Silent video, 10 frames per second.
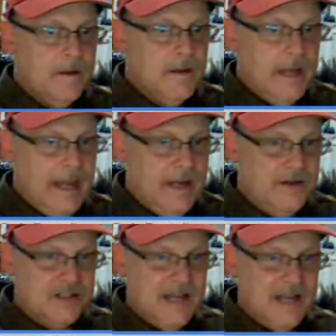and
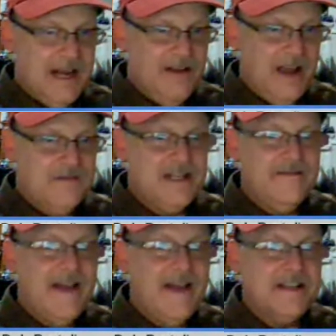just kind of I've
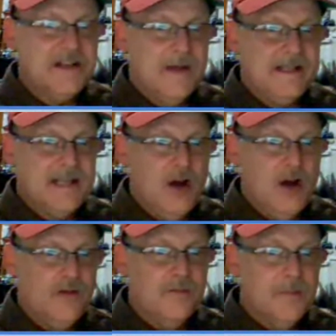divested
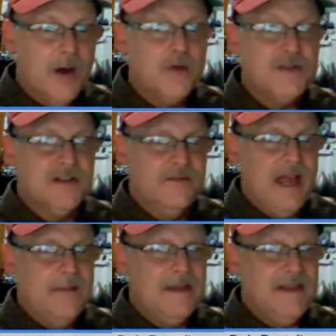myself of most of
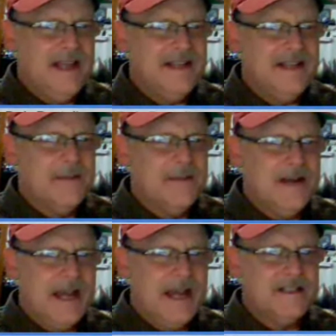them. And then some of
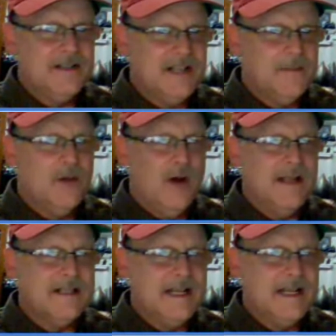the
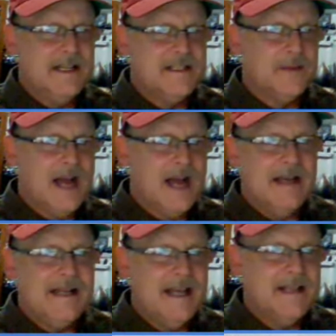ones I did some
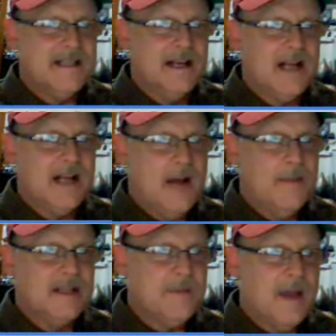contests on Comic
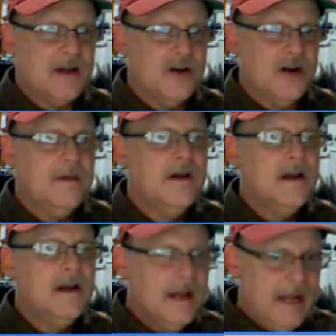Spectrum
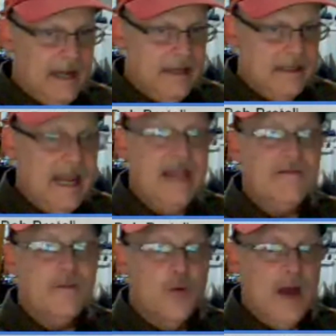and gave
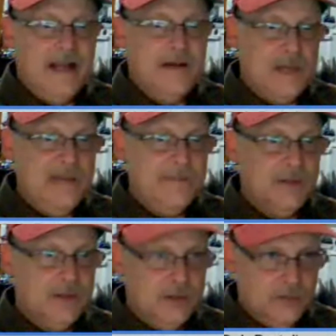them away to people
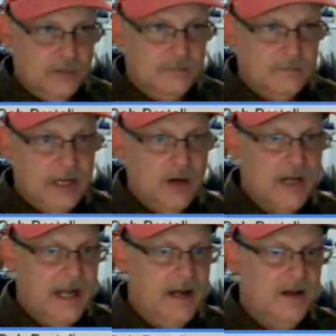who
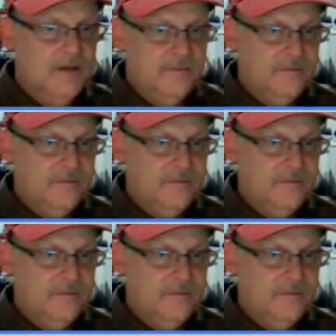kind of